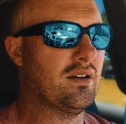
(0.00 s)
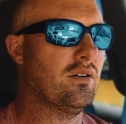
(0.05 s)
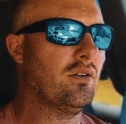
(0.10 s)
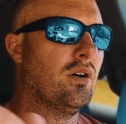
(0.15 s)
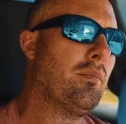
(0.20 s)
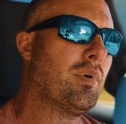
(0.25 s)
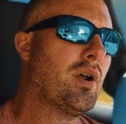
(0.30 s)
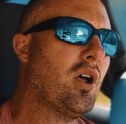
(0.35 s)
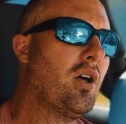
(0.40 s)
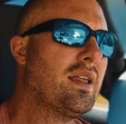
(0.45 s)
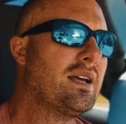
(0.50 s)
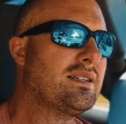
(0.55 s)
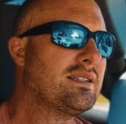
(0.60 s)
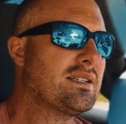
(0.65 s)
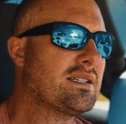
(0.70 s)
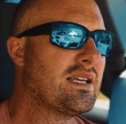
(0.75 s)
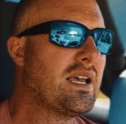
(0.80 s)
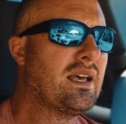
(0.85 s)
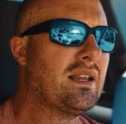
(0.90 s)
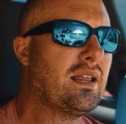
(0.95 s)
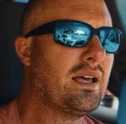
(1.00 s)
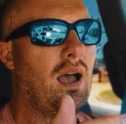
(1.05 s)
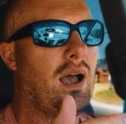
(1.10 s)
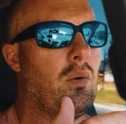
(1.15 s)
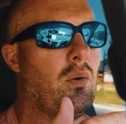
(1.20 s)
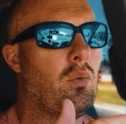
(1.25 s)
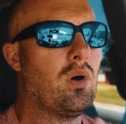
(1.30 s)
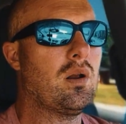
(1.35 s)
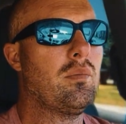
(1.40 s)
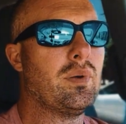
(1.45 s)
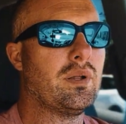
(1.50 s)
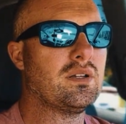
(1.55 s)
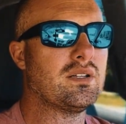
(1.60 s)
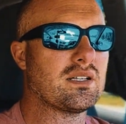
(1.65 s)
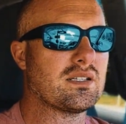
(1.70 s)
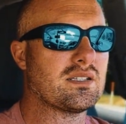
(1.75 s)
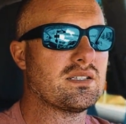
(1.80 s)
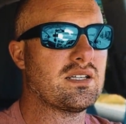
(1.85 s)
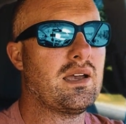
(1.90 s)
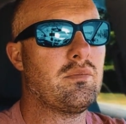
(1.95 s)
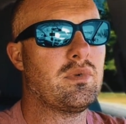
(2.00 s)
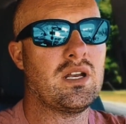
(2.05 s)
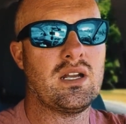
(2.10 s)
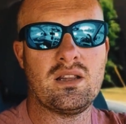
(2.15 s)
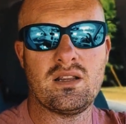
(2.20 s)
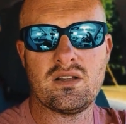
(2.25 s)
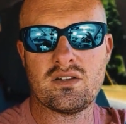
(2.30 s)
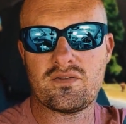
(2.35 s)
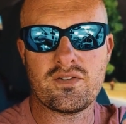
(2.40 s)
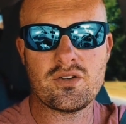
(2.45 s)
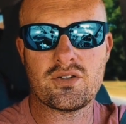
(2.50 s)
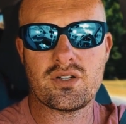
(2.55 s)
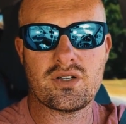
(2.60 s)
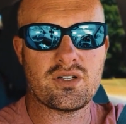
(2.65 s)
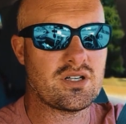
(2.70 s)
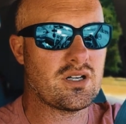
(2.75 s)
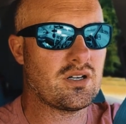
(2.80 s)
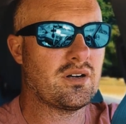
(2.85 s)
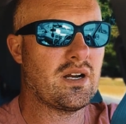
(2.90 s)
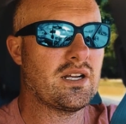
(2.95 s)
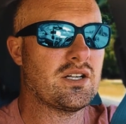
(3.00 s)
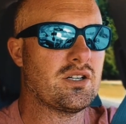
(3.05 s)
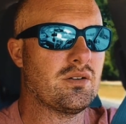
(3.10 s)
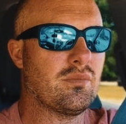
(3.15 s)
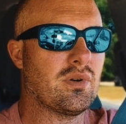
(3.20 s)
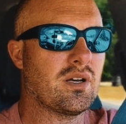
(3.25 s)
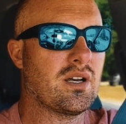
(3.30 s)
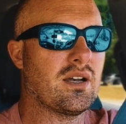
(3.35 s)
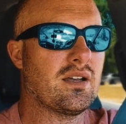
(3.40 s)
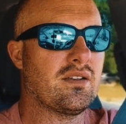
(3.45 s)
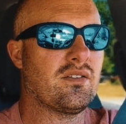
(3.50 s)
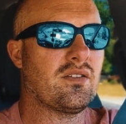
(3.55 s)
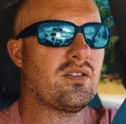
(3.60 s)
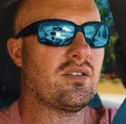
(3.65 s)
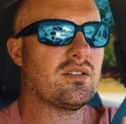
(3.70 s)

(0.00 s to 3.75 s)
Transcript: But all that to say, like, I want to build excitement in this future generation because